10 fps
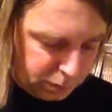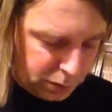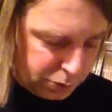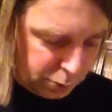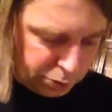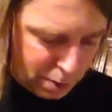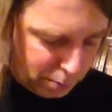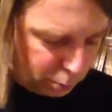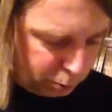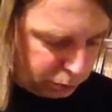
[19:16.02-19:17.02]
So some
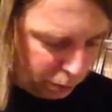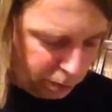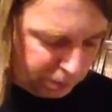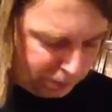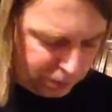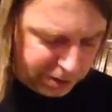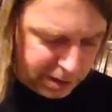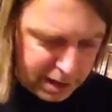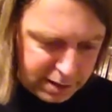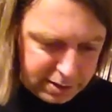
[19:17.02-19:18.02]
rules for first
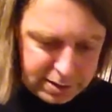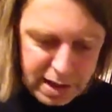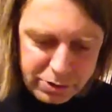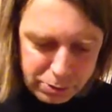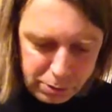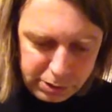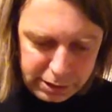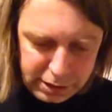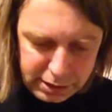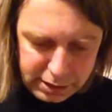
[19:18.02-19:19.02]
aid, natural
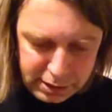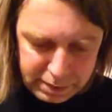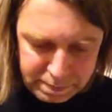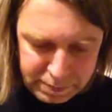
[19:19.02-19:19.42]
healing.